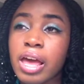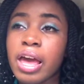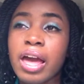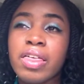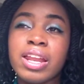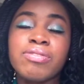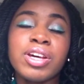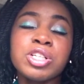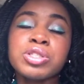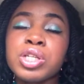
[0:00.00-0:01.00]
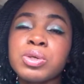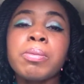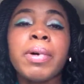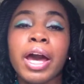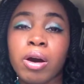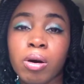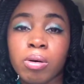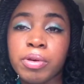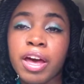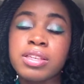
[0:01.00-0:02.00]
And then eventually do a MAC
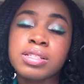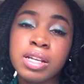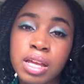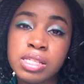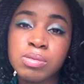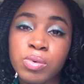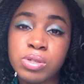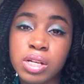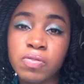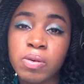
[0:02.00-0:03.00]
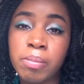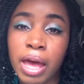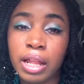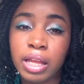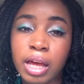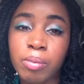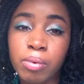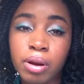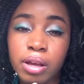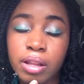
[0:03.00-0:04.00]
haul, because I did get some more stuff from MAC. Like, I'm
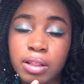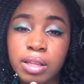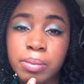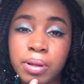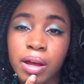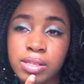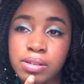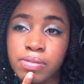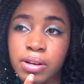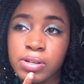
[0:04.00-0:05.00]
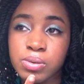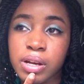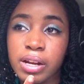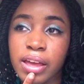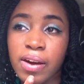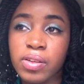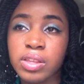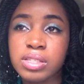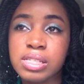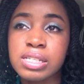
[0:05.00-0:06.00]
wearing a lip gloss of theirs right now. I
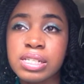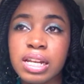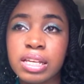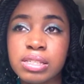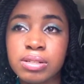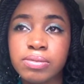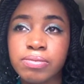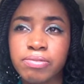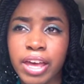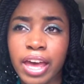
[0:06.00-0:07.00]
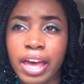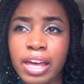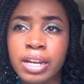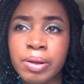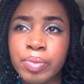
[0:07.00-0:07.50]
think this is next fad.